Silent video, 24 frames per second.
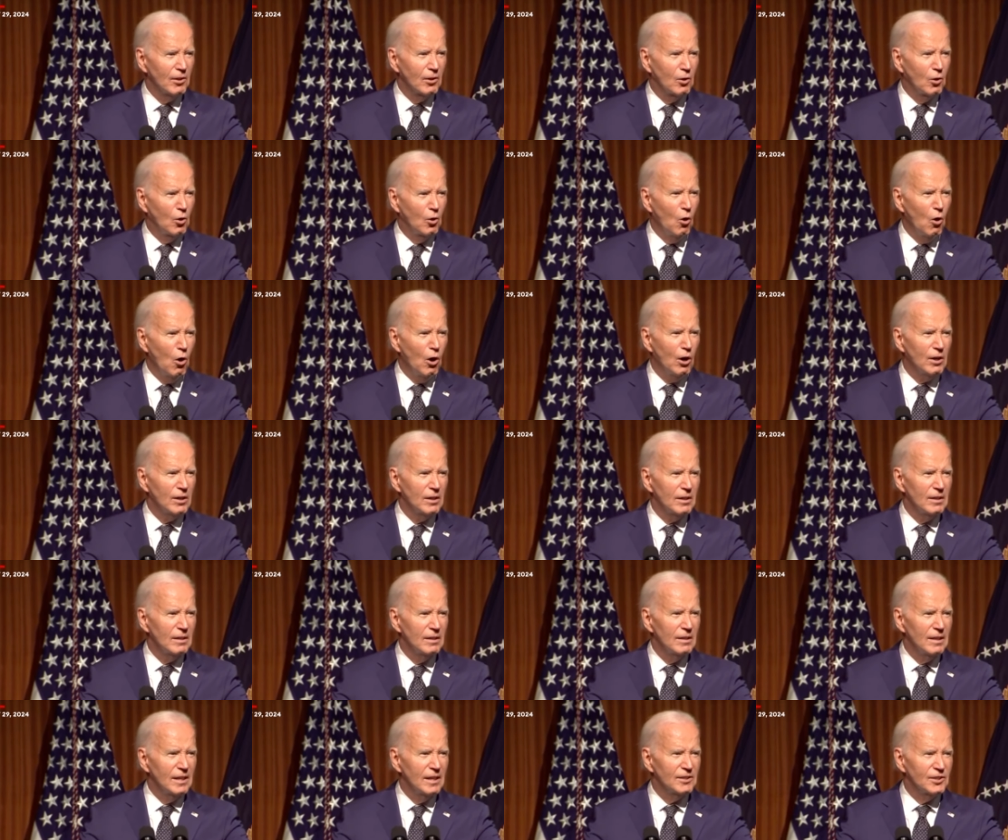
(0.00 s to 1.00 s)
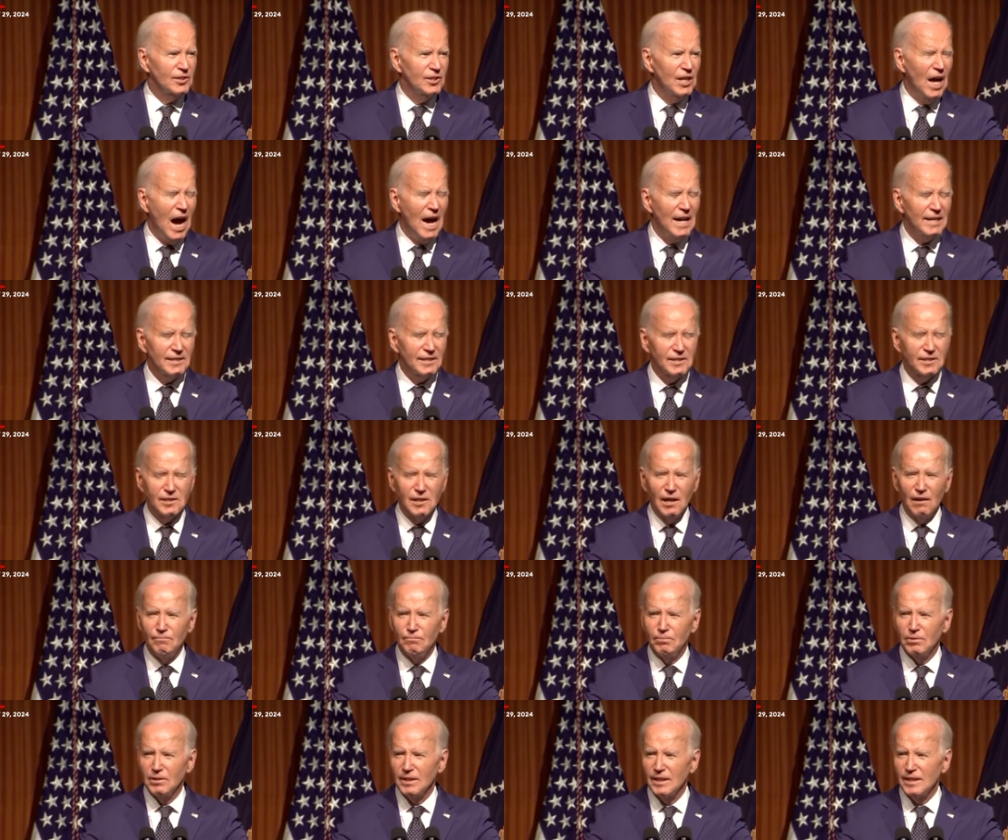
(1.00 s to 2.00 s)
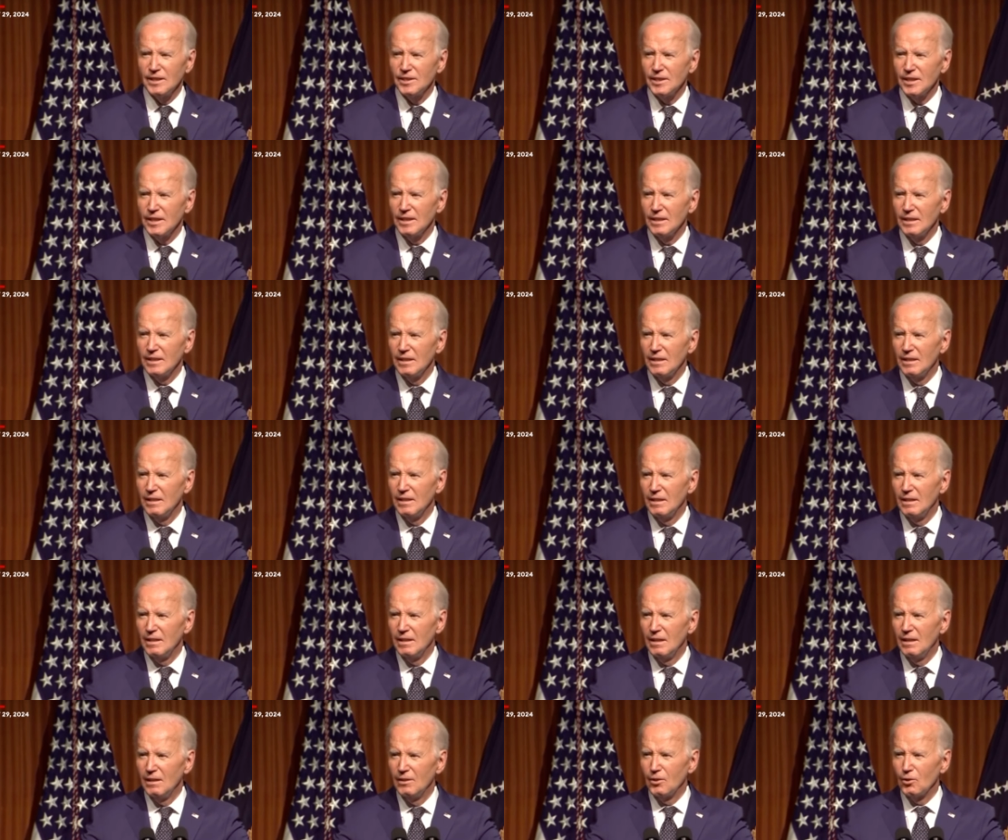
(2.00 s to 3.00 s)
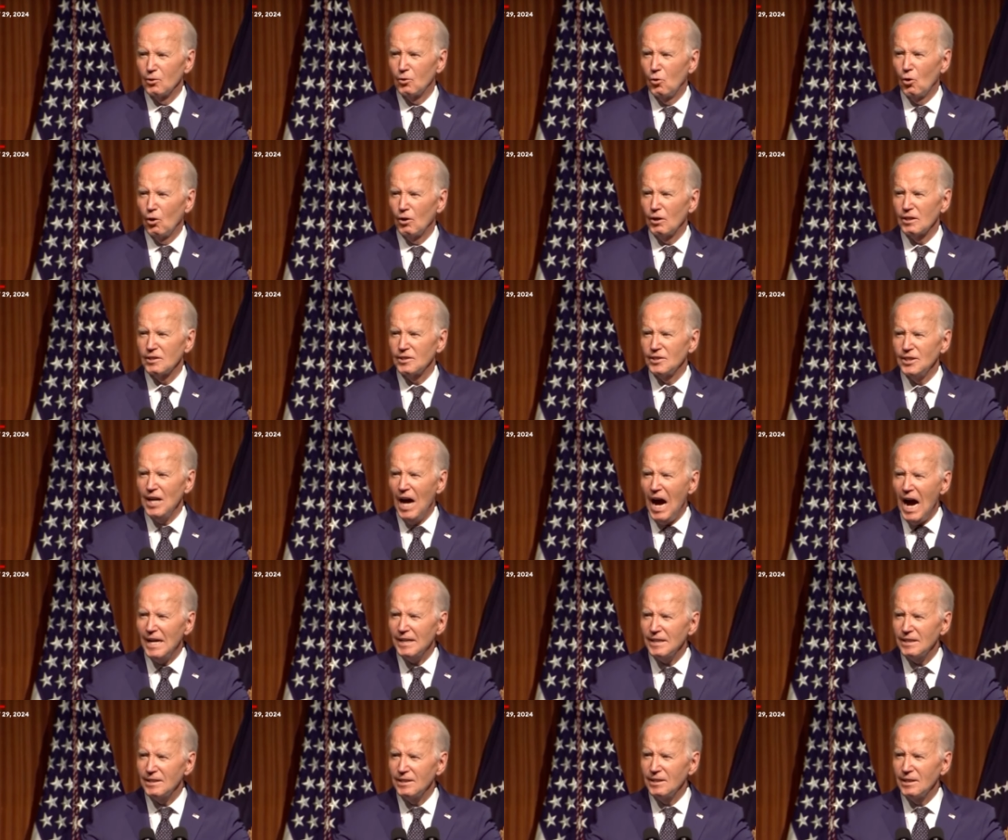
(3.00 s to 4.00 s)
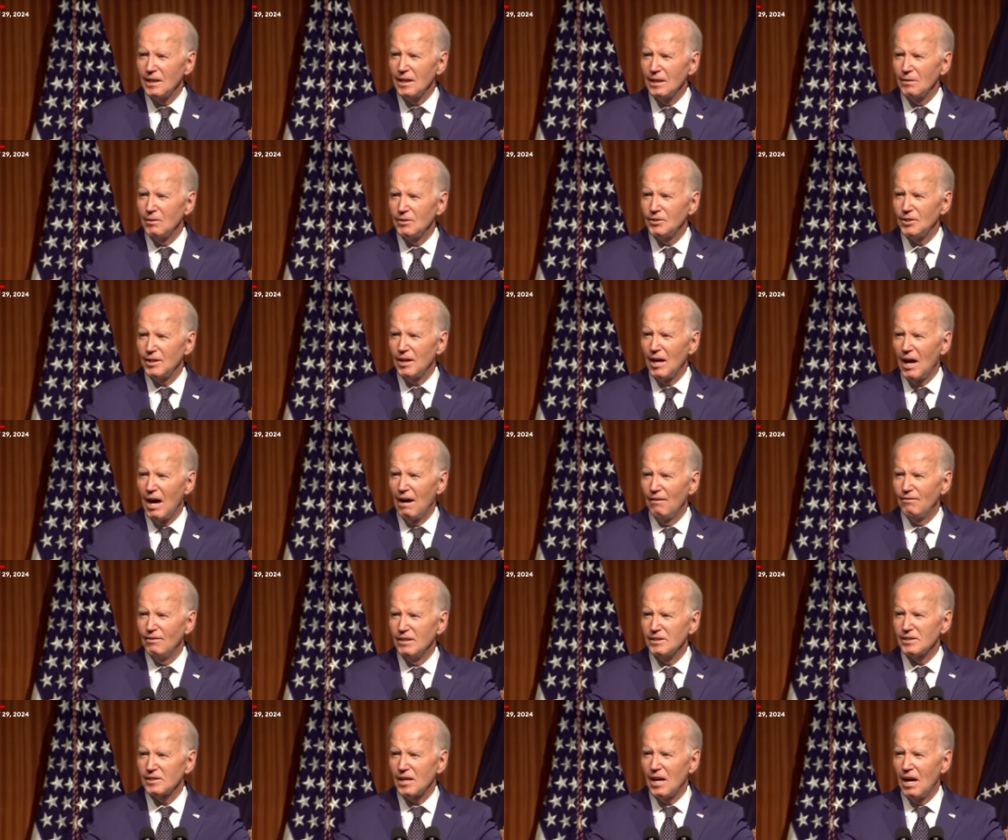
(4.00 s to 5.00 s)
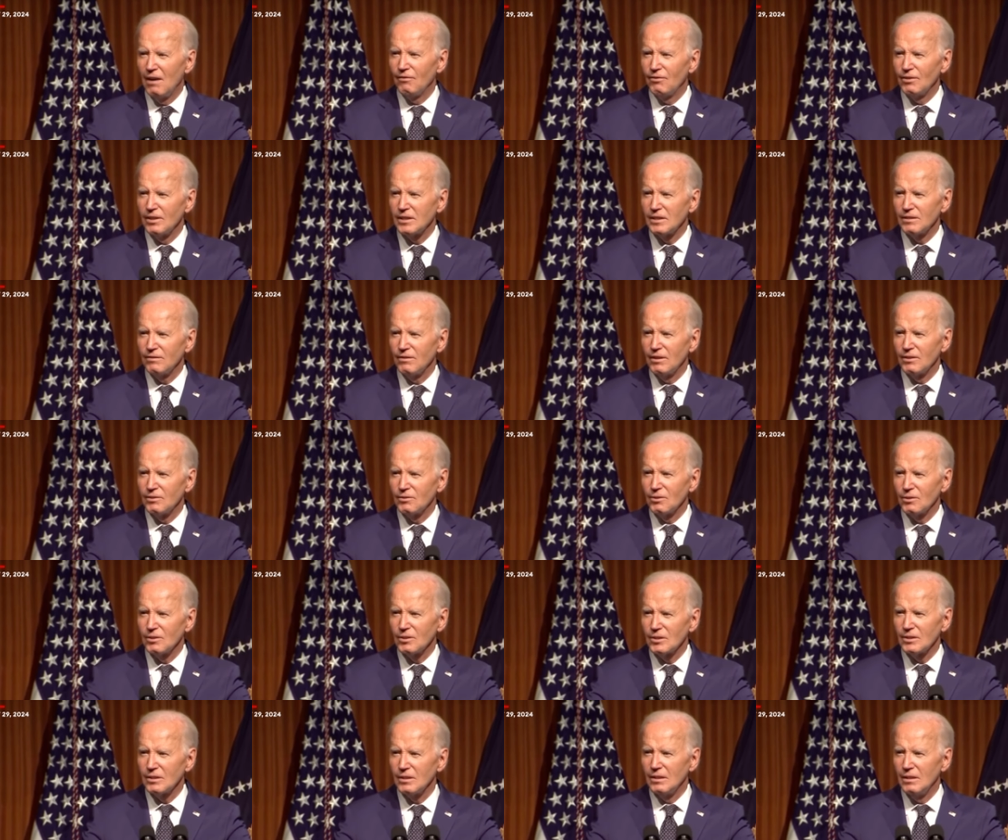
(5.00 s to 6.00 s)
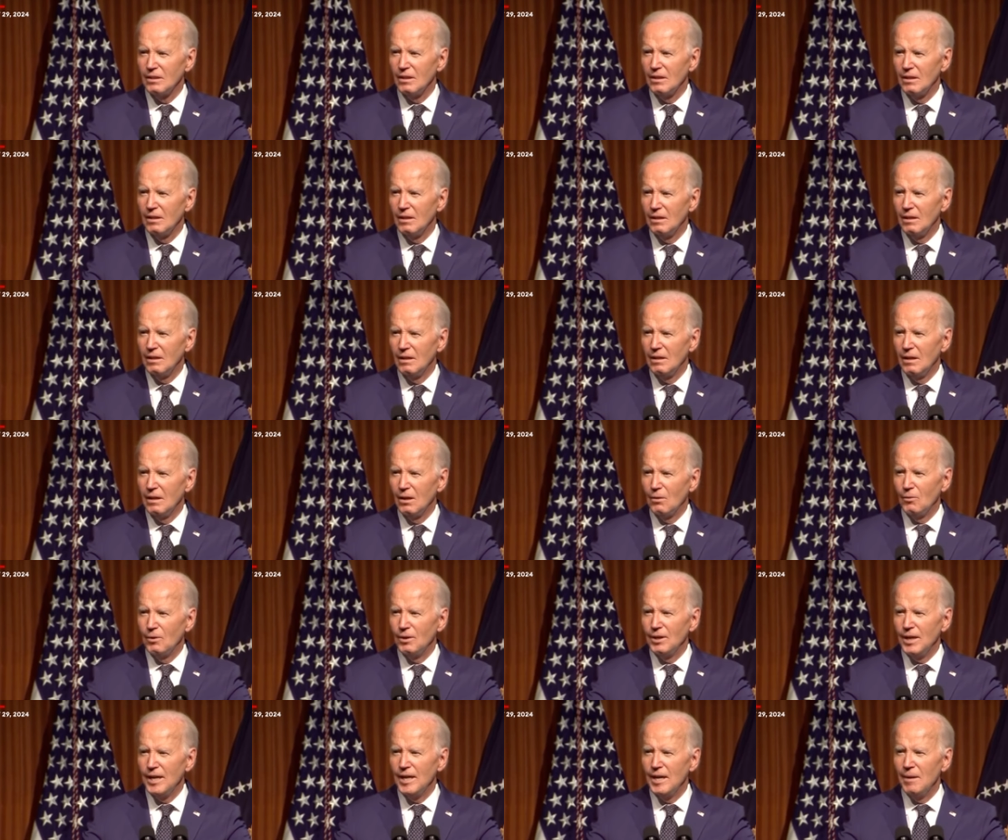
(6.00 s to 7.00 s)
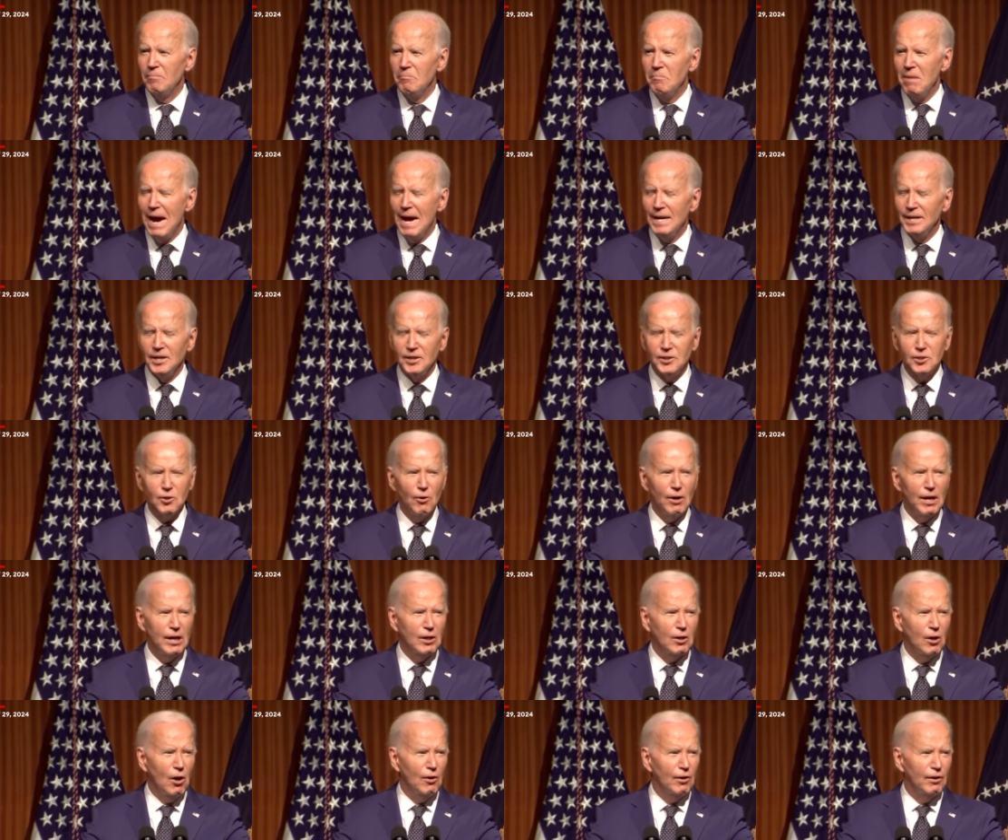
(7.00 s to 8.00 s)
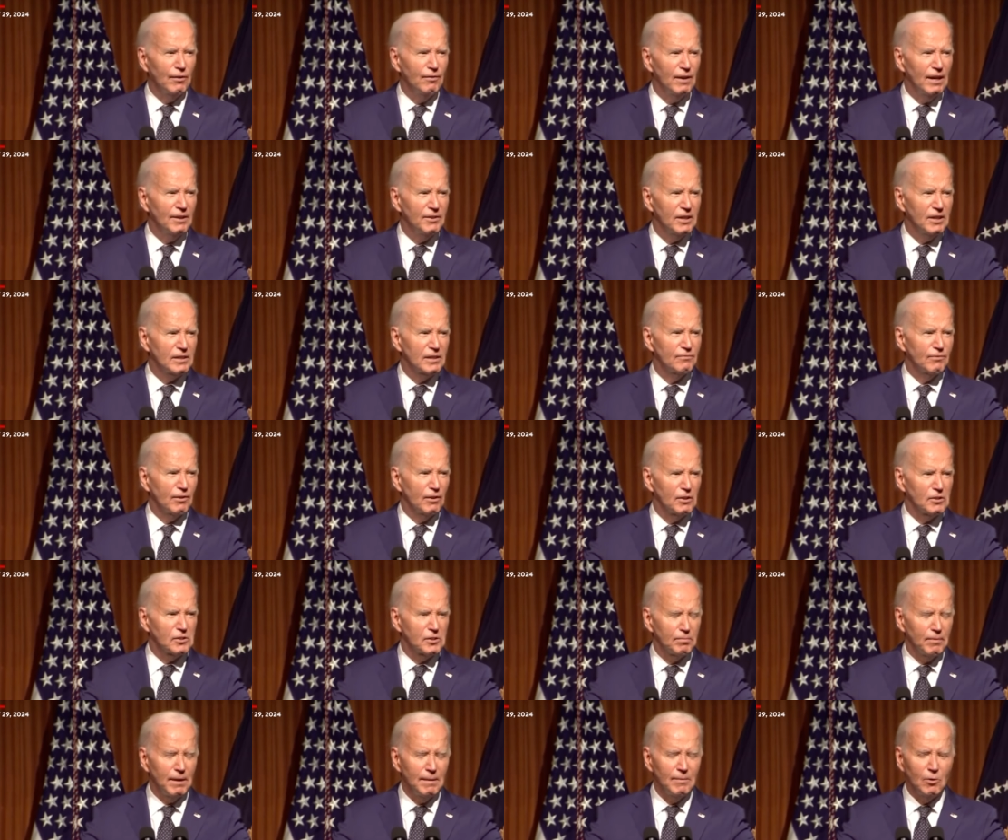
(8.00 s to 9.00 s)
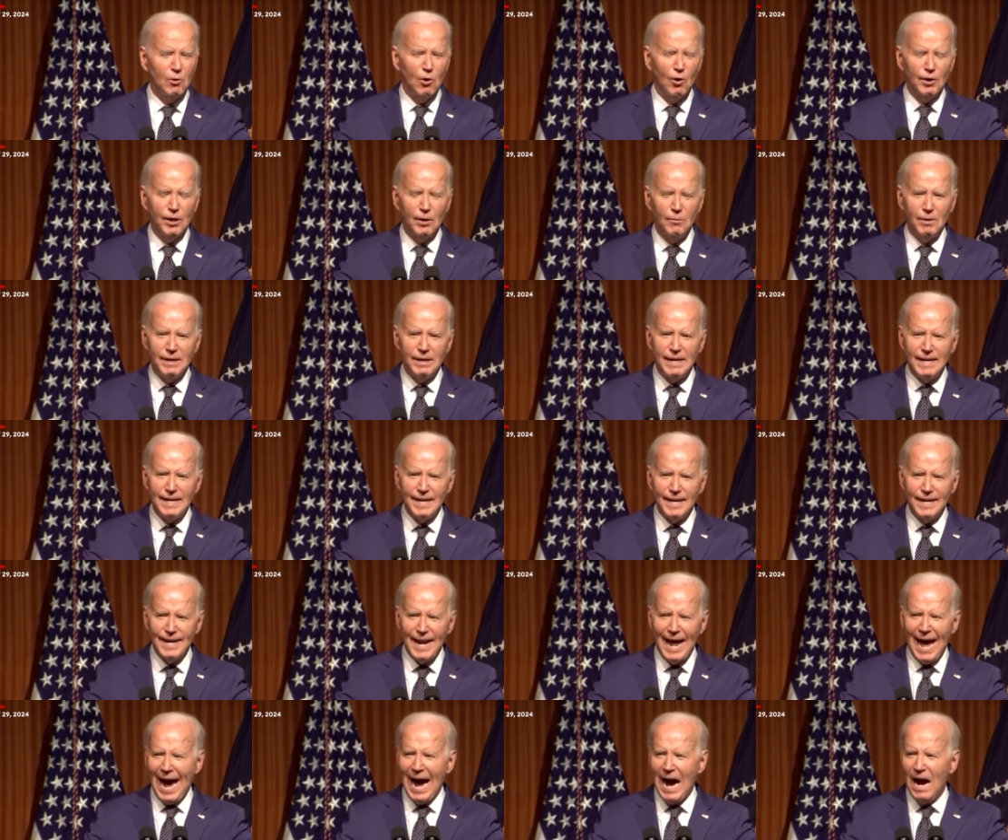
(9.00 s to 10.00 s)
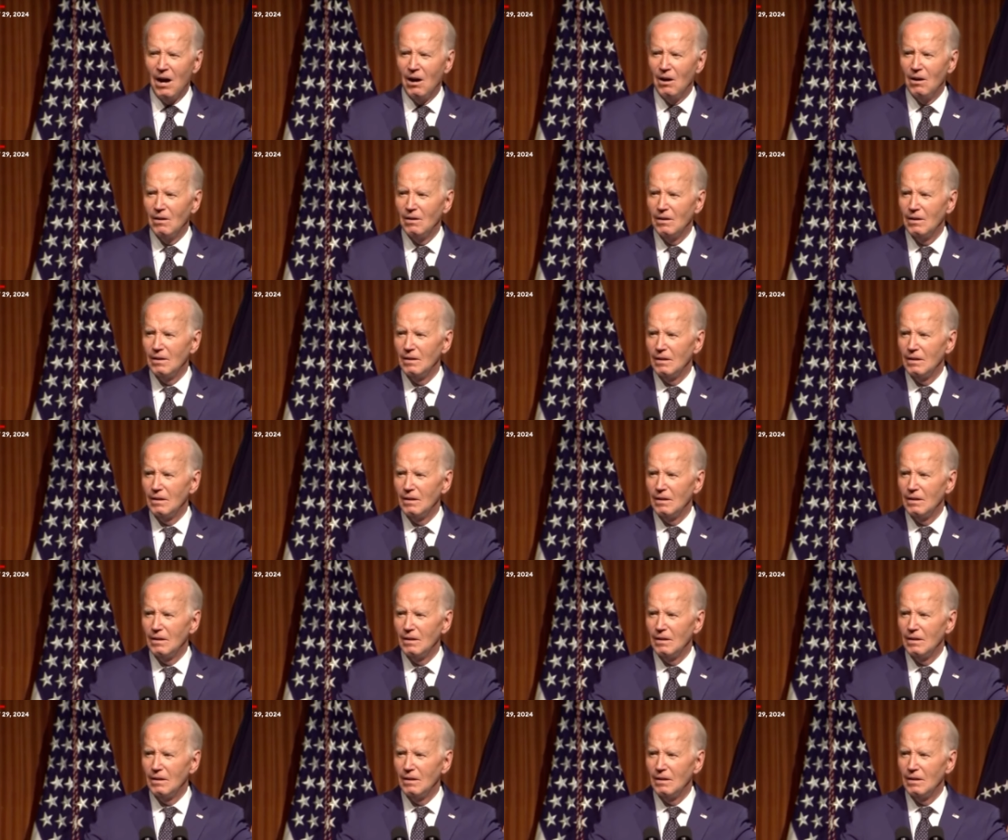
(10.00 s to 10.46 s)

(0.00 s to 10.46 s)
The court is not self policing. The court is not dealing with the obvious conflicts of interest. We need a mandatory code of ethics for the Supreme Court, and we need it now.